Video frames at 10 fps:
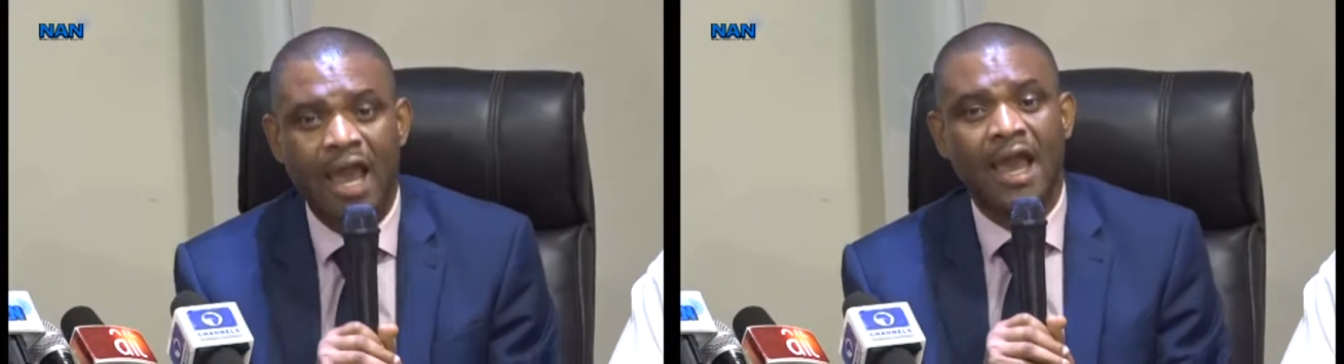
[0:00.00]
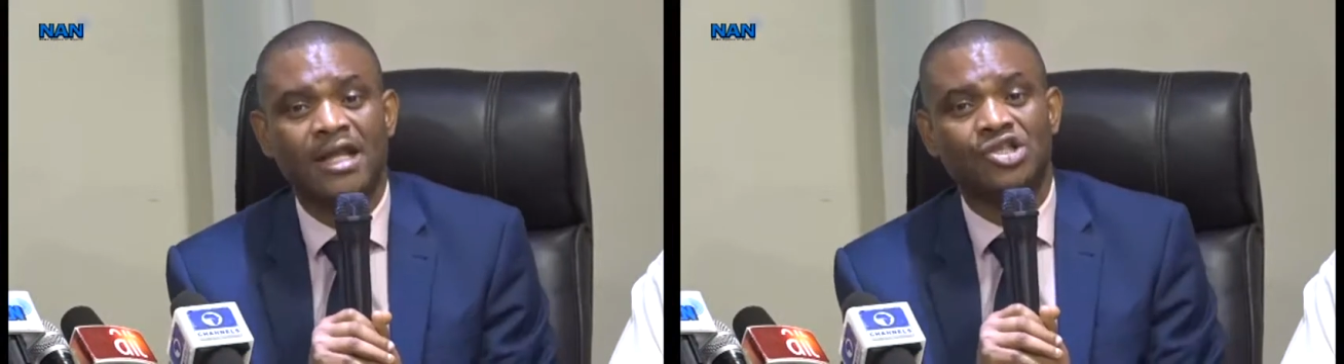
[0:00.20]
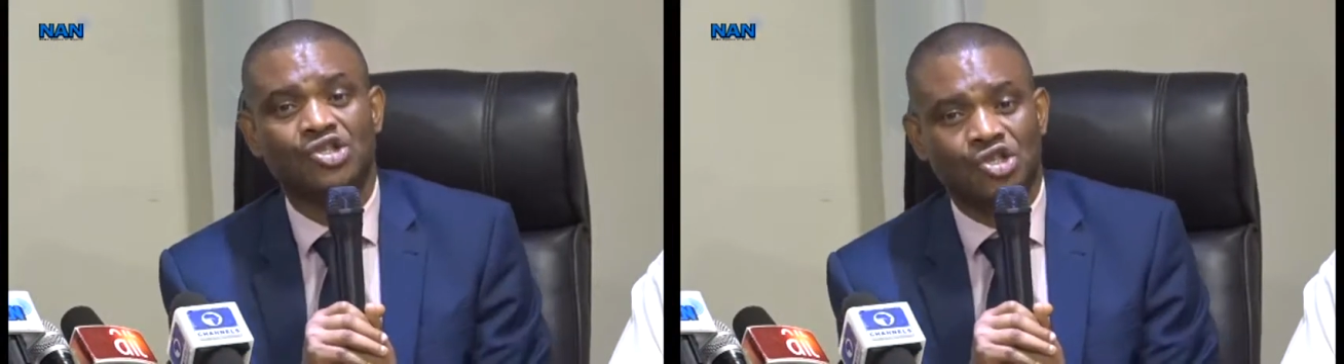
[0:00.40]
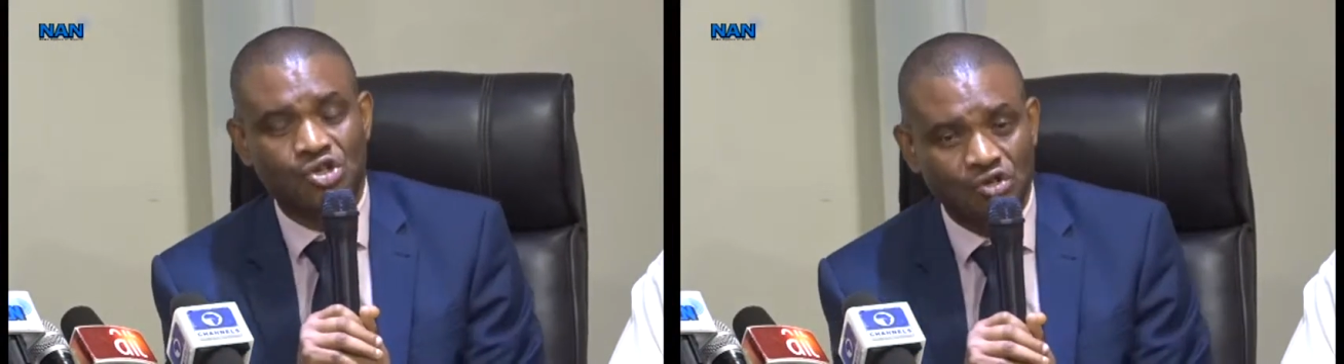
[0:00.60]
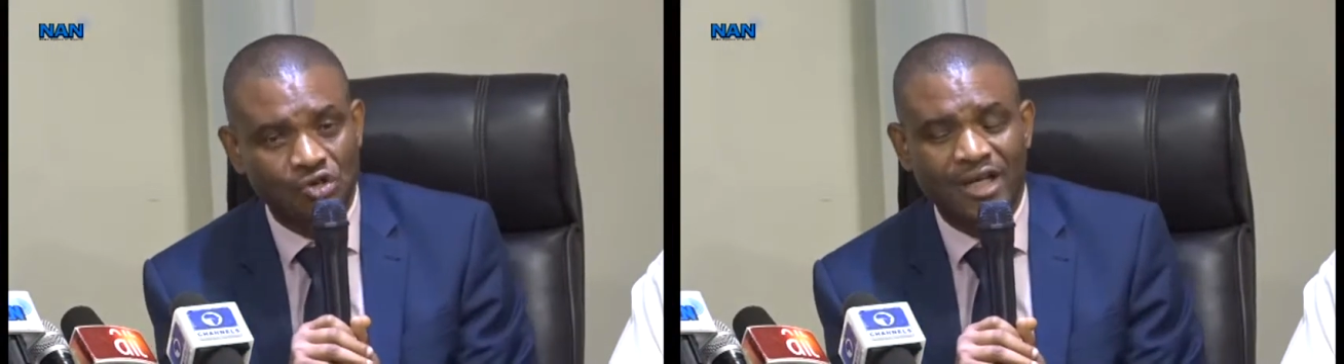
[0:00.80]
and
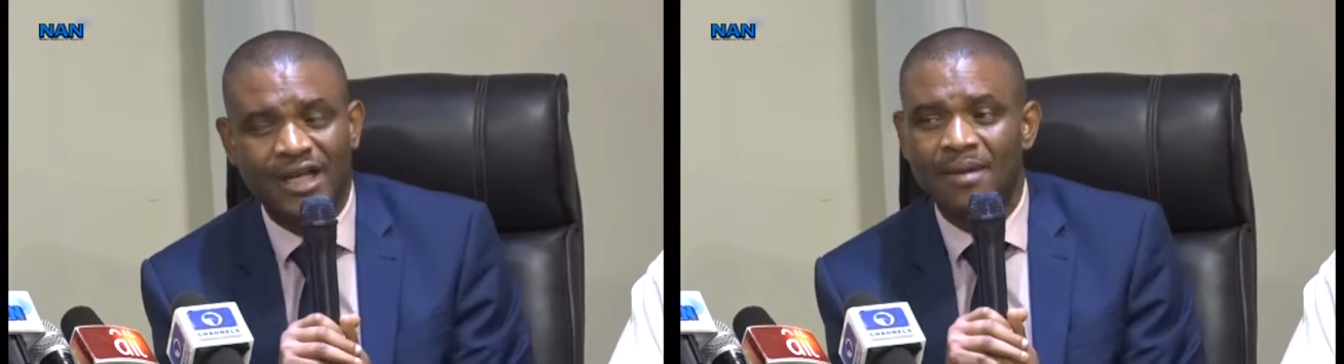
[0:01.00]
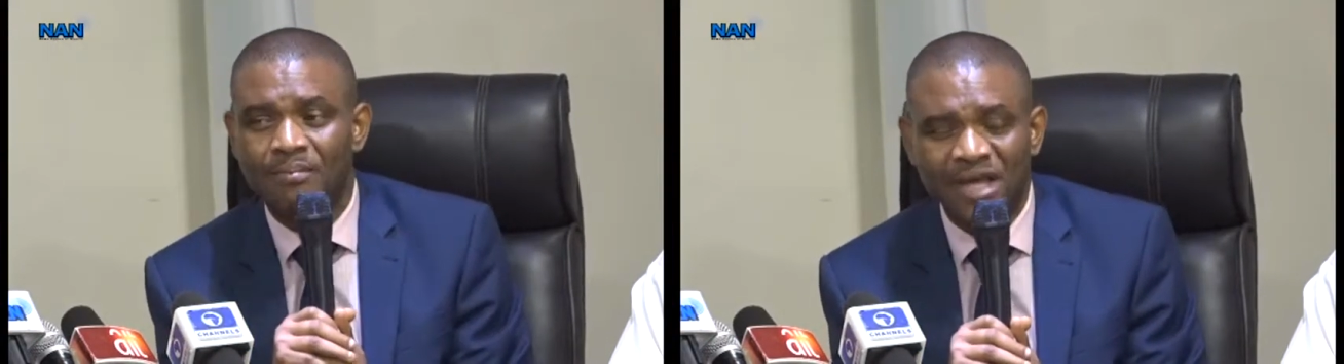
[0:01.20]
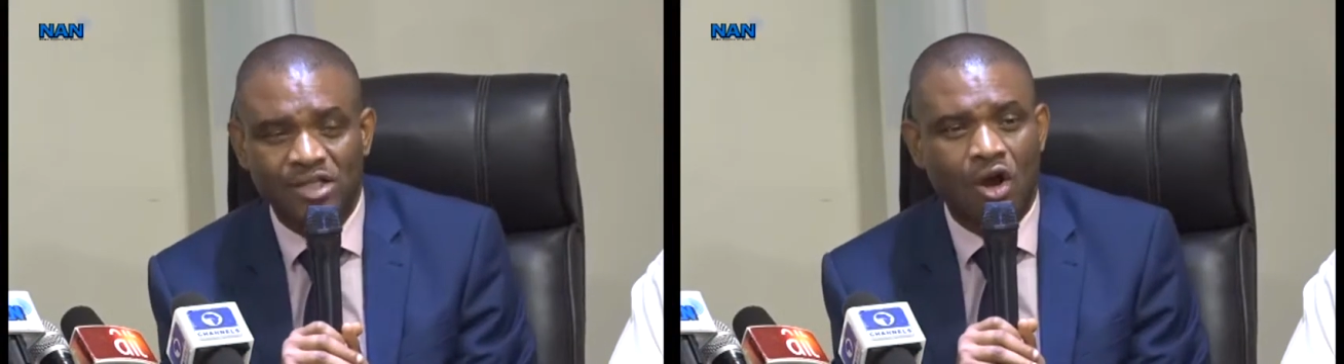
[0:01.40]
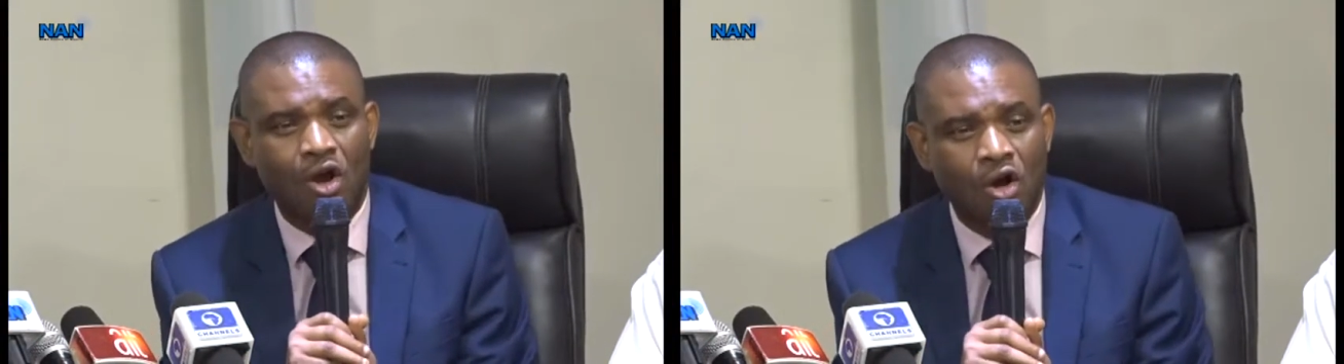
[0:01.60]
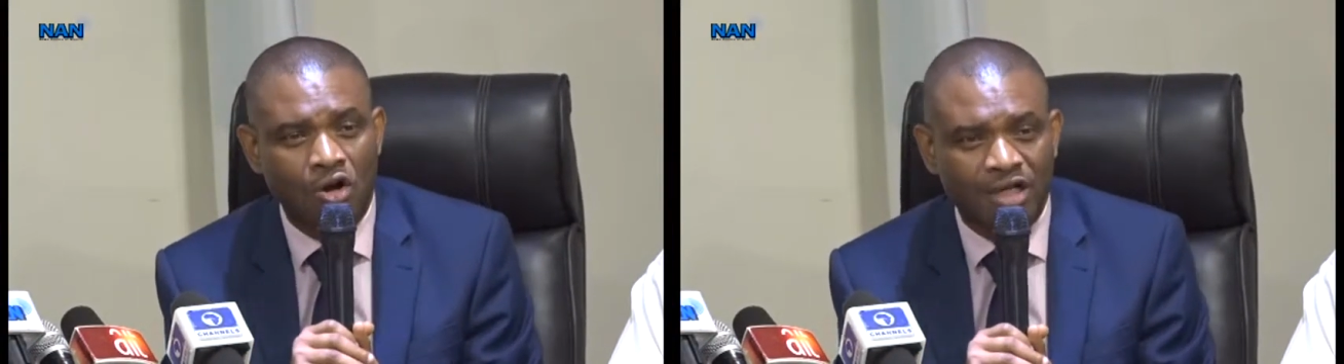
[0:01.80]
two, they meet
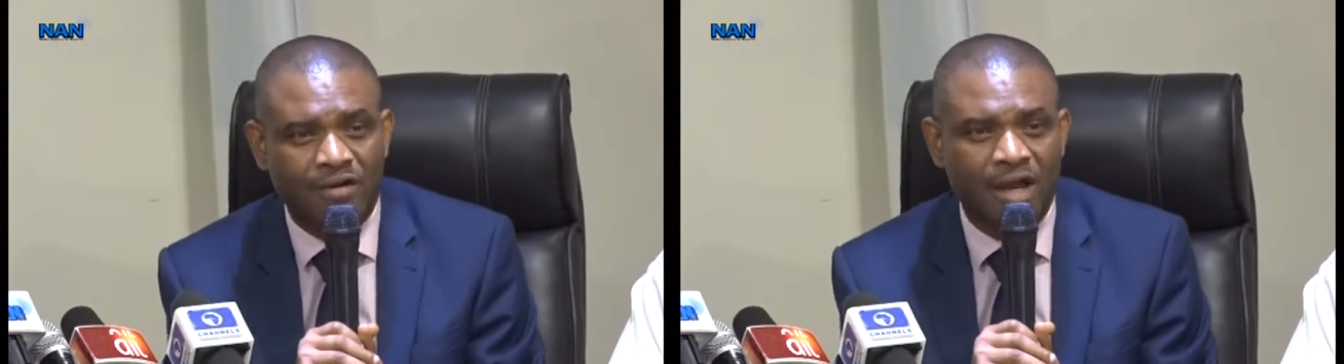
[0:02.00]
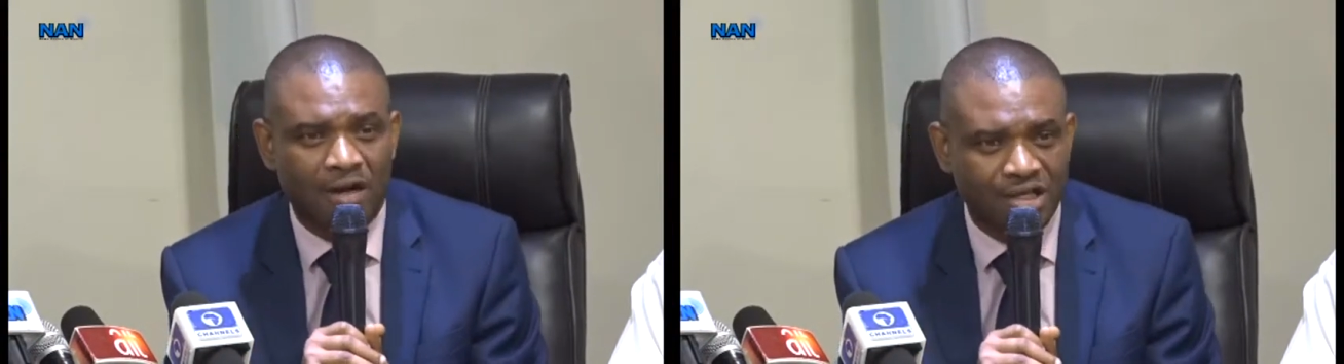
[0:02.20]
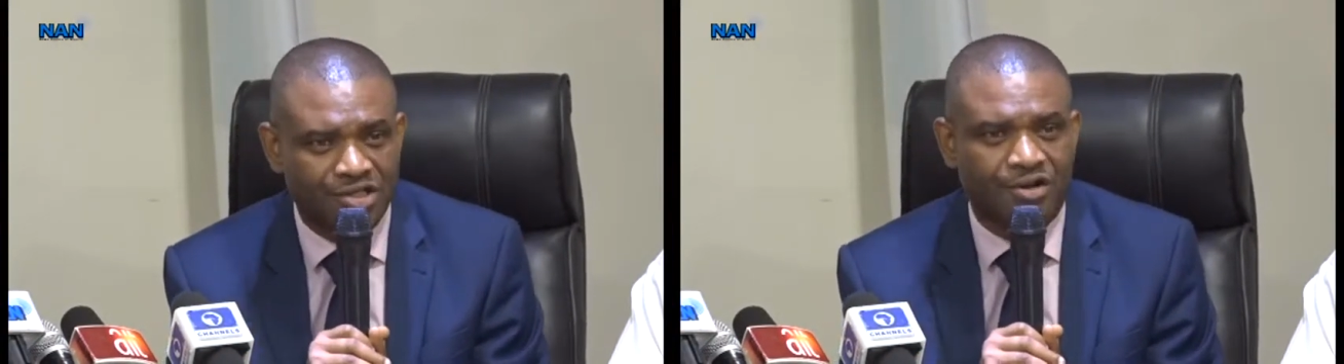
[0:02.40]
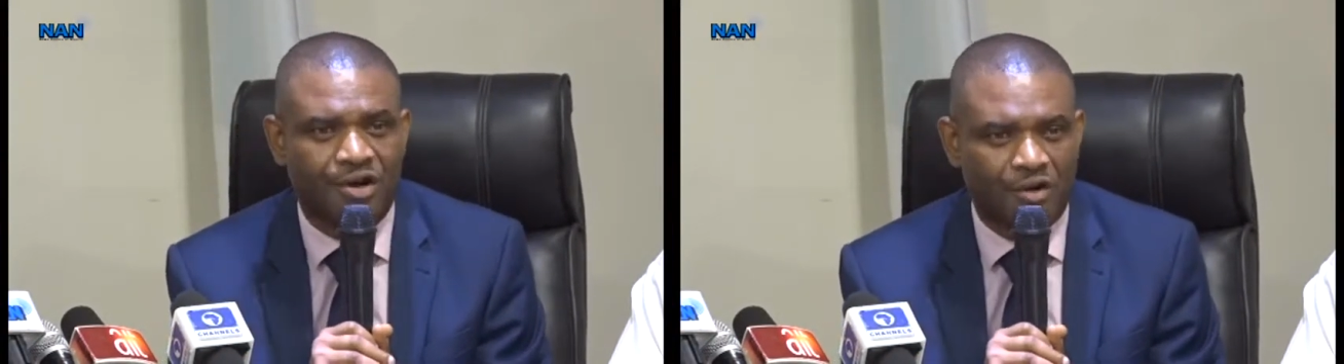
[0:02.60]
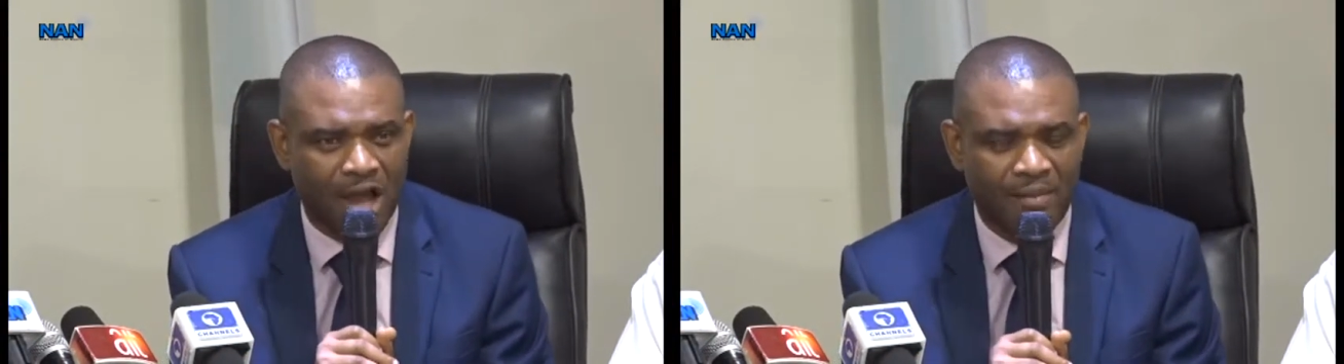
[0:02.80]
all the
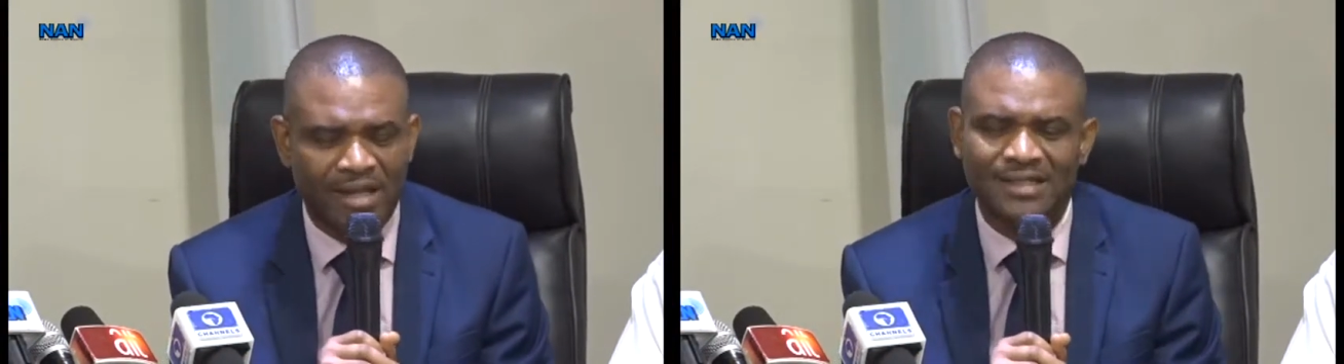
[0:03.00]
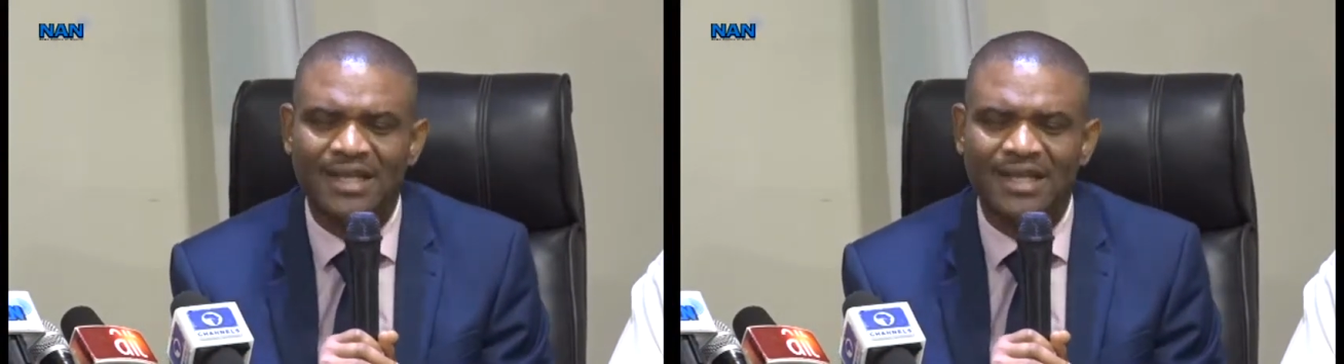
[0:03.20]
regulatory requirements.